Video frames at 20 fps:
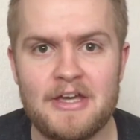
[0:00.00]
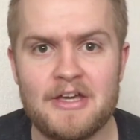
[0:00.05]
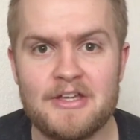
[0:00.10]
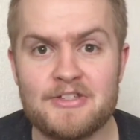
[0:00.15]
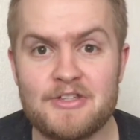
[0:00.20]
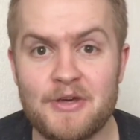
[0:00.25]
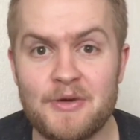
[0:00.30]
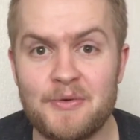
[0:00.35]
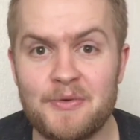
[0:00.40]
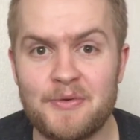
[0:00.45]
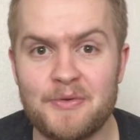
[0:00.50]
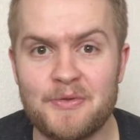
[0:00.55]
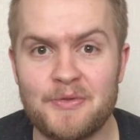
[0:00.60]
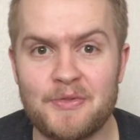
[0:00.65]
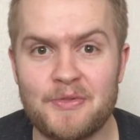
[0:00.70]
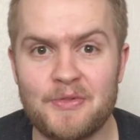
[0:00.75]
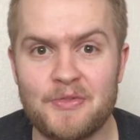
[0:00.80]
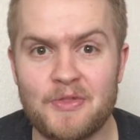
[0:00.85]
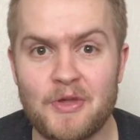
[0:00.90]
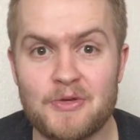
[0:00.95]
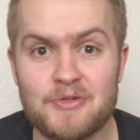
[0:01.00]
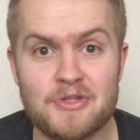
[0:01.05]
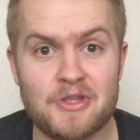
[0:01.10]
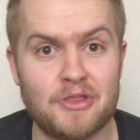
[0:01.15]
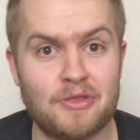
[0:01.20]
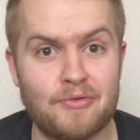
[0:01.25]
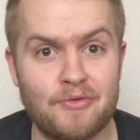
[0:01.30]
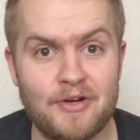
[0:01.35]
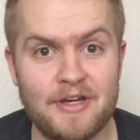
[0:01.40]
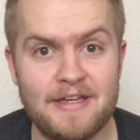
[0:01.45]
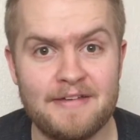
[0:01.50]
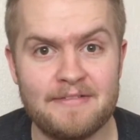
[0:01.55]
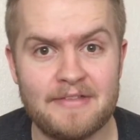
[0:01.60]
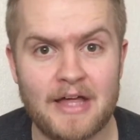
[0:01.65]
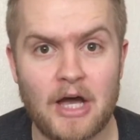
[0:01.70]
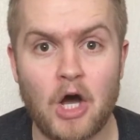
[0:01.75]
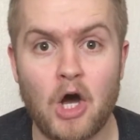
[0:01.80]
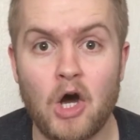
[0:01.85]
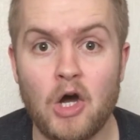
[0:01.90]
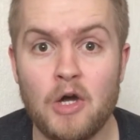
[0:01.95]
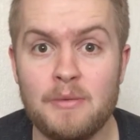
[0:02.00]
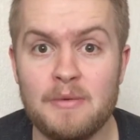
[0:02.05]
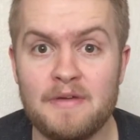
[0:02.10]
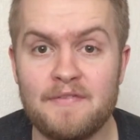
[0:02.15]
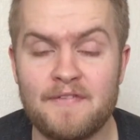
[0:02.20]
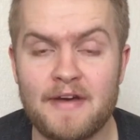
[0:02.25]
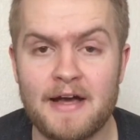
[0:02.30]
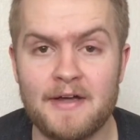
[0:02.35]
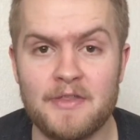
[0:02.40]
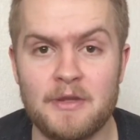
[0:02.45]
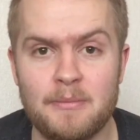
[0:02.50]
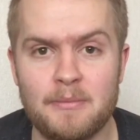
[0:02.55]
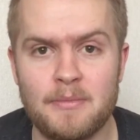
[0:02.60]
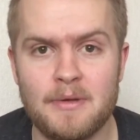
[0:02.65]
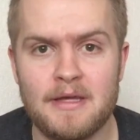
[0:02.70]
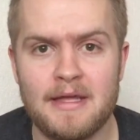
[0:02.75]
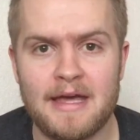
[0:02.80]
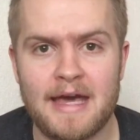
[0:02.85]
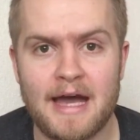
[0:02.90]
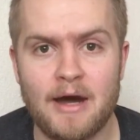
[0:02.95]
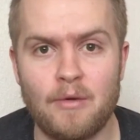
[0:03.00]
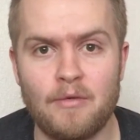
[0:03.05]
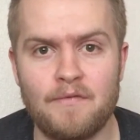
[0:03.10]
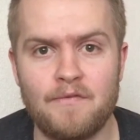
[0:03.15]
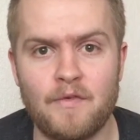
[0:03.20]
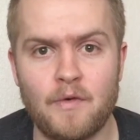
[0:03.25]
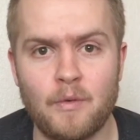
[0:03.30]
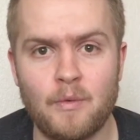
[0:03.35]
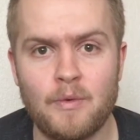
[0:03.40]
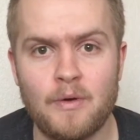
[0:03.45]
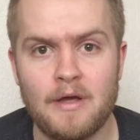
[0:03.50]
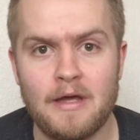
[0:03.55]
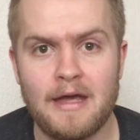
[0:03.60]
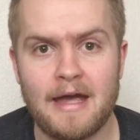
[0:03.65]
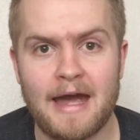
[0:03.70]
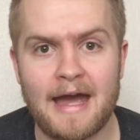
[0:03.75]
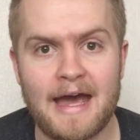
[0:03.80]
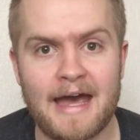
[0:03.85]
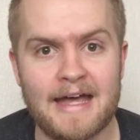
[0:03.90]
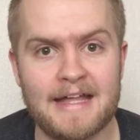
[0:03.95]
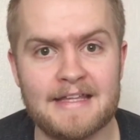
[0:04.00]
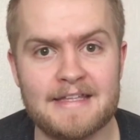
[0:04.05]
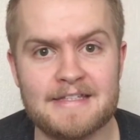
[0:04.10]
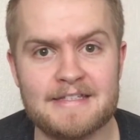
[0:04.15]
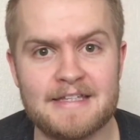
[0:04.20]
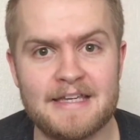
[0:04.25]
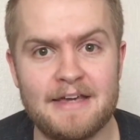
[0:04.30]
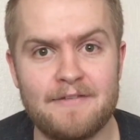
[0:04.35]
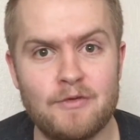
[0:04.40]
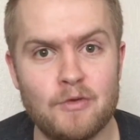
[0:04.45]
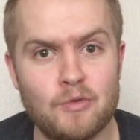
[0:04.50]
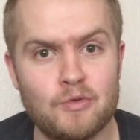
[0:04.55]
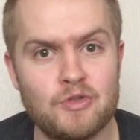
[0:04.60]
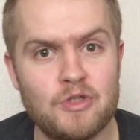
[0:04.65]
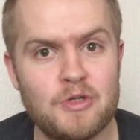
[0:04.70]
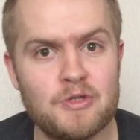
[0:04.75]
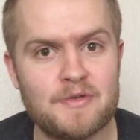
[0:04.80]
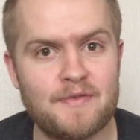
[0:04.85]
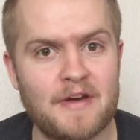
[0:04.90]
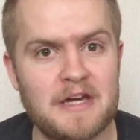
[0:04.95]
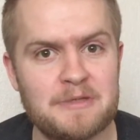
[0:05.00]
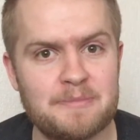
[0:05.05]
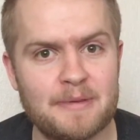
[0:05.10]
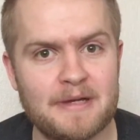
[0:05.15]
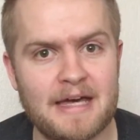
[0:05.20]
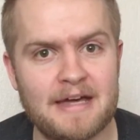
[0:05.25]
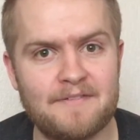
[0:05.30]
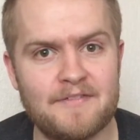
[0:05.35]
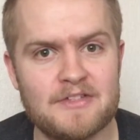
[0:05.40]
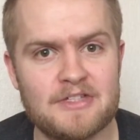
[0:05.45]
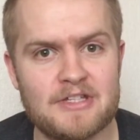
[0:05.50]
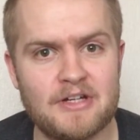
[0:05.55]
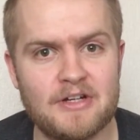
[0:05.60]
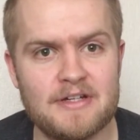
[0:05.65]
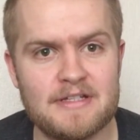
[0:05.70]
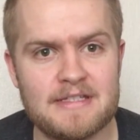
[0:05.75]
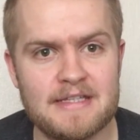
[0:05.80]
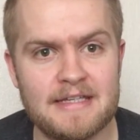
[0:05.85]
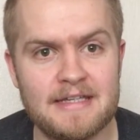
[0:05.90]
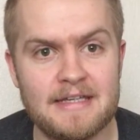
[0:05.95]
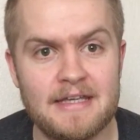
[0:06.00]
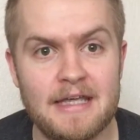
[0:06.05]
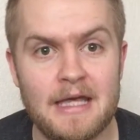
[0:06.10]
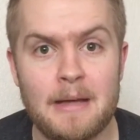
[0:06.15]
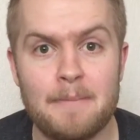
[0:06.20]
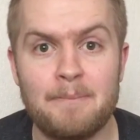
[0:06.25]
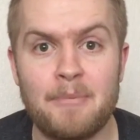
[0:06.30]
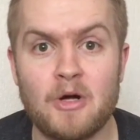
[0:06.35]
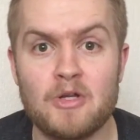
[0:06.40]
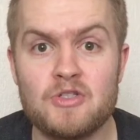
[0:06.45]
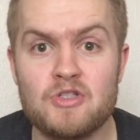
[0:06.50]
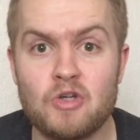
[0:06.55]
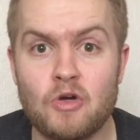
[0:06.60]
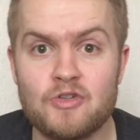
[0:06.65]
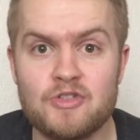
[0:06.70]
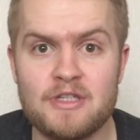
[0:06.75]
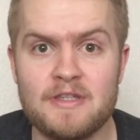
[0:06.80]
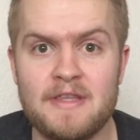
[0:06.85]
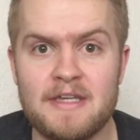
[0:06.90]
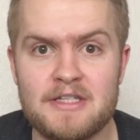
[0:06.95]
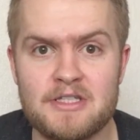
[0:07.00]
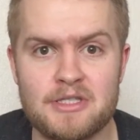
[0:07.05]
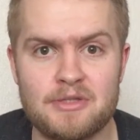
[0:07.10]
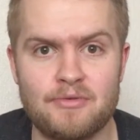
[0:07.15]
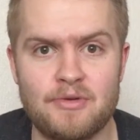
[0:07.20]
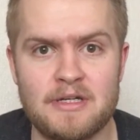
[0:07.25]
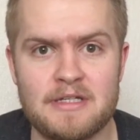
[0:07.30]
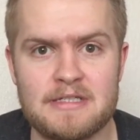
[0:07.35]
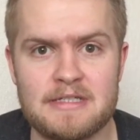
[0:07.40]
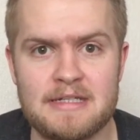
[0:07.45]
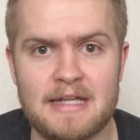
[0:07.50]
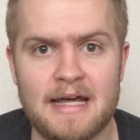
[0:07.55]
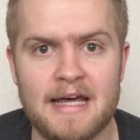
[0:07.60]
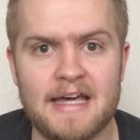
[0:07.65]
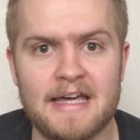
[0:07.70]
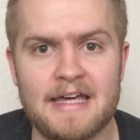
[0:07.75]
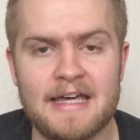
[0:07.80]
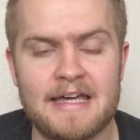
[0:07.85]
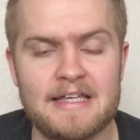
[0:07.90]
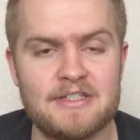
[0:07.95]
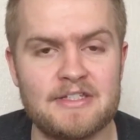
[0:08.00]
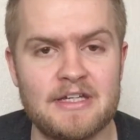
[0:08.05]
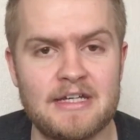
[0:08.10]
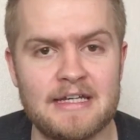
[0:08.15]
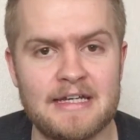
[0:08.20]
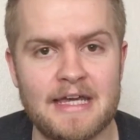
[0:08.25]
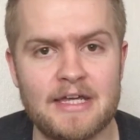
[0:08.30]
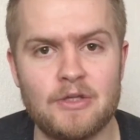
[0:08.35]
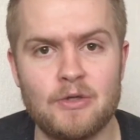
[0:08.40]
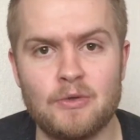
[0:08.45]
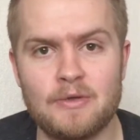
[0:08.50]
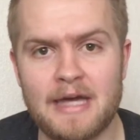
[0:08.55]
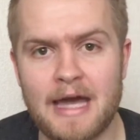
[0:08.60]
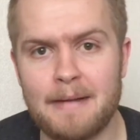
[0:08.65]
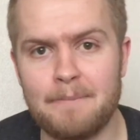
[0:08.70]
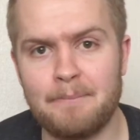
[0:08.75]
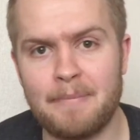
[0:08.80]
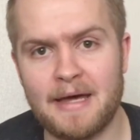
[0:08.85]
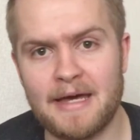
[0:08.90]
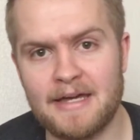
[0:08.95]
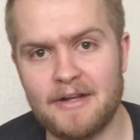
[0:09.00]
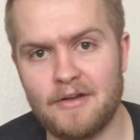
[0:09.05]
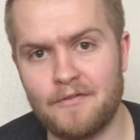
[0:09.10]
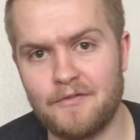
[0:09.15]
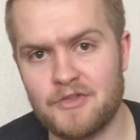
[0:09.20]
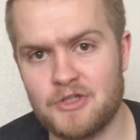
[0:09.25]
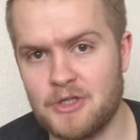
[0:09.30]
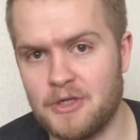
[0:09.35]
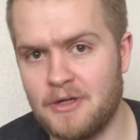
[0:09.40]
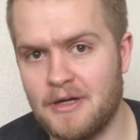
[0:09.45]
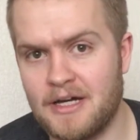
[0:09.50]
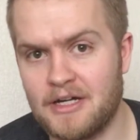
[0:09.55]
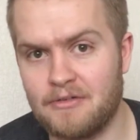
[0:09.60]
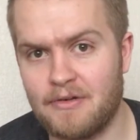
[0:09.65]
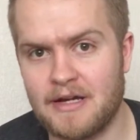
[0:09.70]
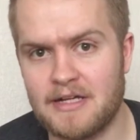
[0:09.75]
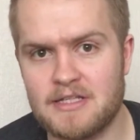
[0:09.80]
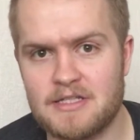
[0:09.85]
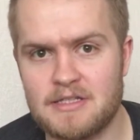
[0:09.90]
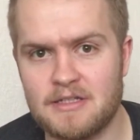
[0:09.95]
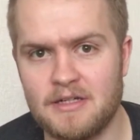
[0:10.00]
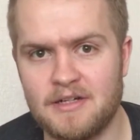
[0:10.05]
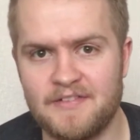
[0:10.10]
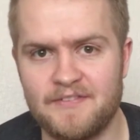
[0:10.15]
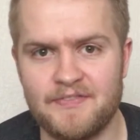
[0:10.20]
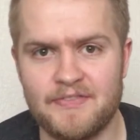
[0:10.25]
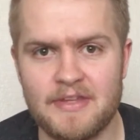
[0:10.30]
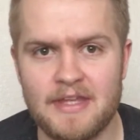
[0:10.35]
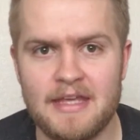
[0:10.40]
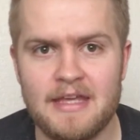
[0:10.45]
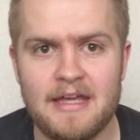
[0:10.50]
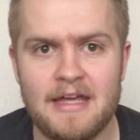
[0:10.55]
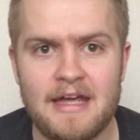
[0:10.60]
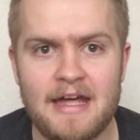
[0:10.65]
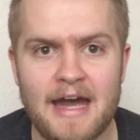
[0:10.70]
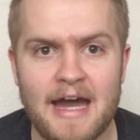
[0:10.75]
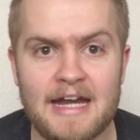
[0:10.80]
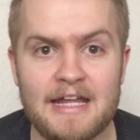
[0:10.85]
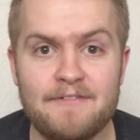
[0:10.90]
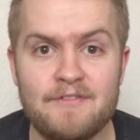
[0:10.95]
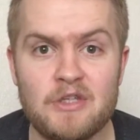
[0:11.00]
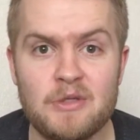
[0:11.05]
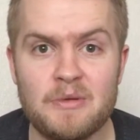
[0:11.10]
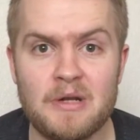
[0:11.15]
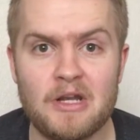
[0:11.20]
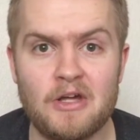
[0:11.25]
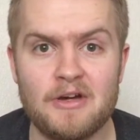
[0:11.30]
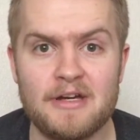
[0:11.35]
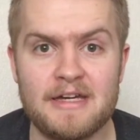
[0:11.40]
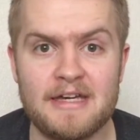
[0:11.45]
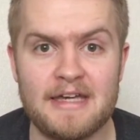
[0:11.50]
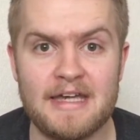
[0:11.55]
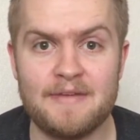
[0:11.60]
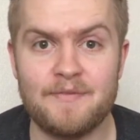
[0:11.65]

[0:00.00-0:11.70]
So those are the 3. I hope you found them helpful. And if you're new to Facebook advertising, by dodging these 3 today, it's going to get your campaign off to a great start. And if you'd like